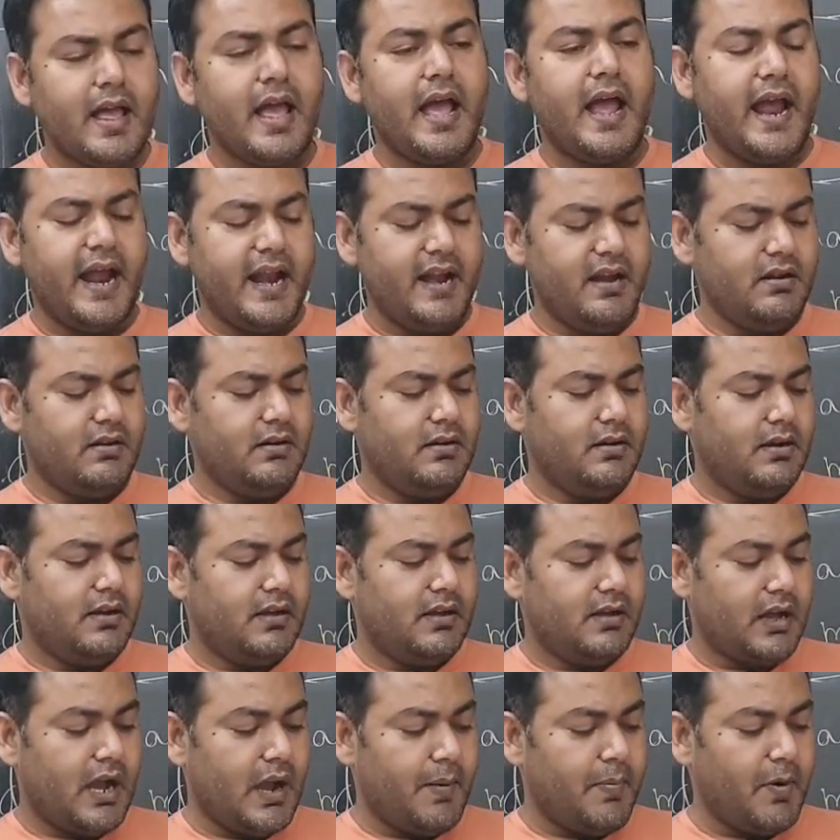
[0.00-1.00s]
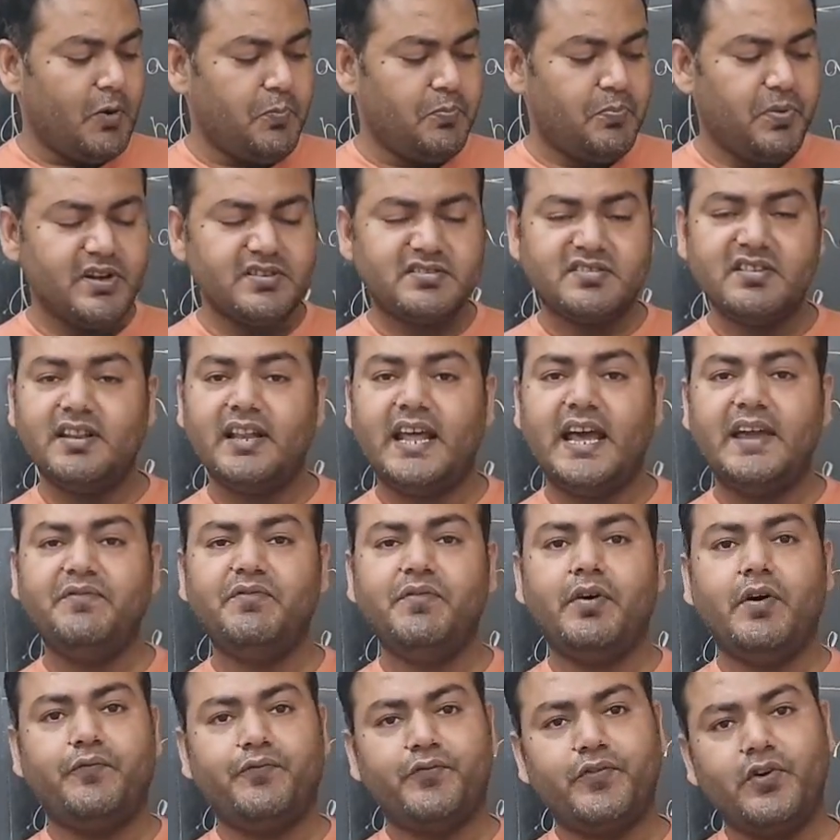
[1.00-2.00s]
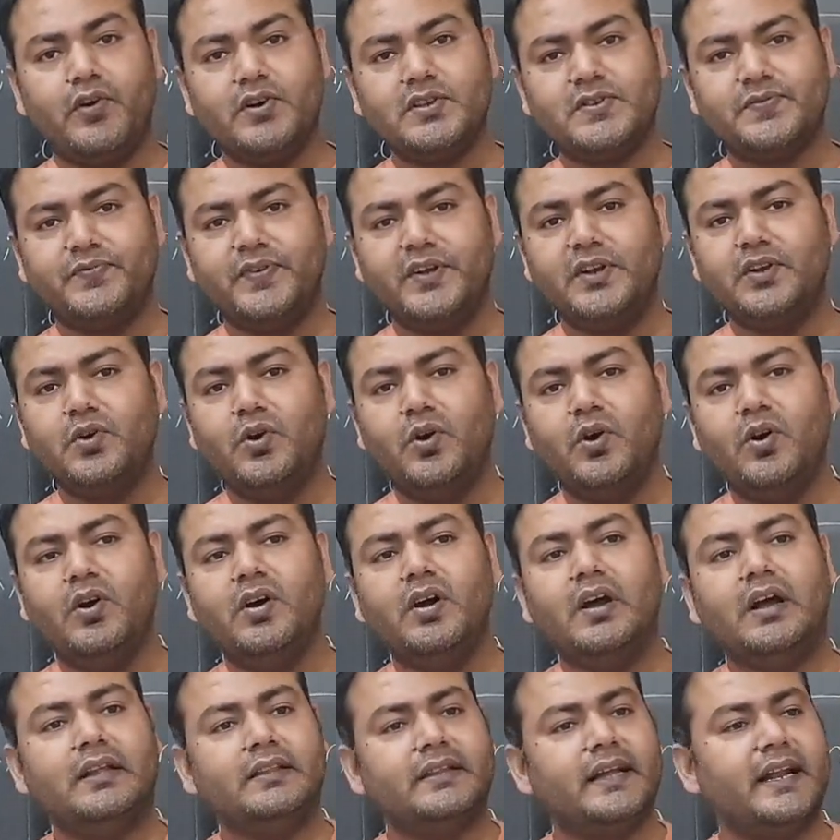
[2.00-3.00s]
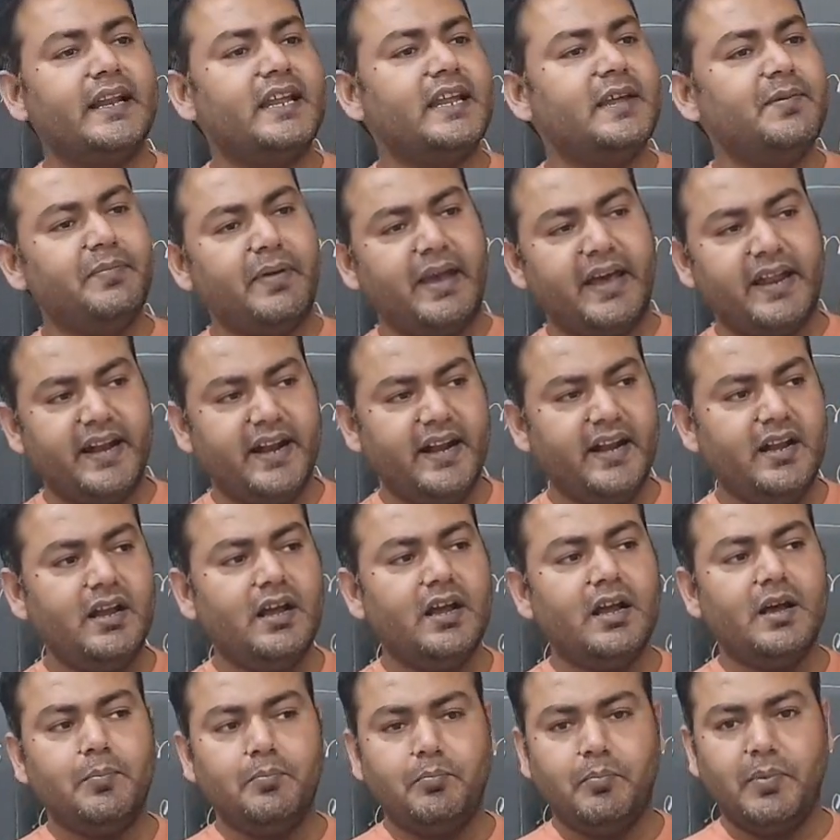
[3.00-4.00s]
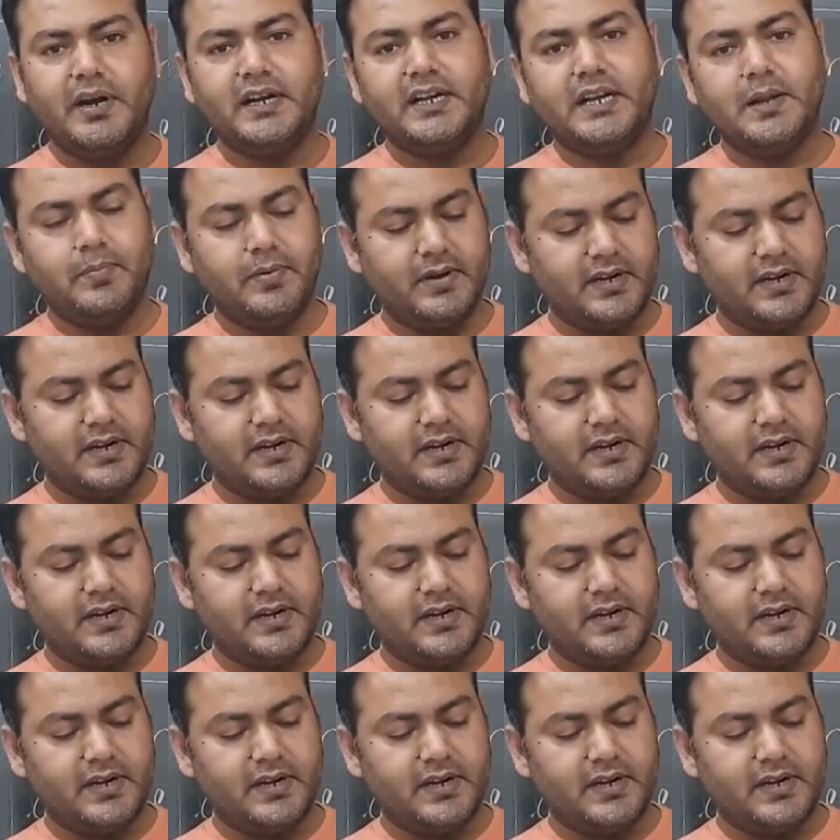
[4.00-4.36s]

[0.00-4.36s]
And about personal life, of course, we know that he married multiple